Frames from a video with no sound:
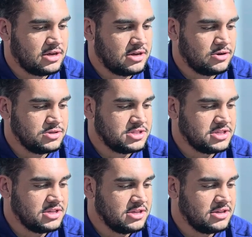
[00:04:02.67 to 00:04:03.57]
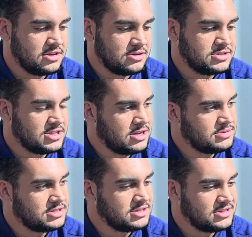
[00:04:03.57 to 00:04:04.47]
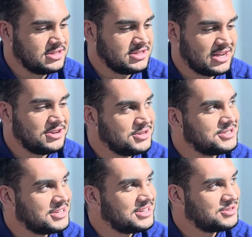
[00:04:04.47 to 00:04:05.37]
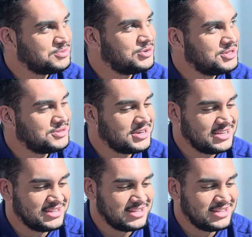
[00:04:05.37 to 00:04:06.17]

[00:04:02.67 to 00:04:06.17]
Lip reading: Coach Thompson, I know he's going to get those boys right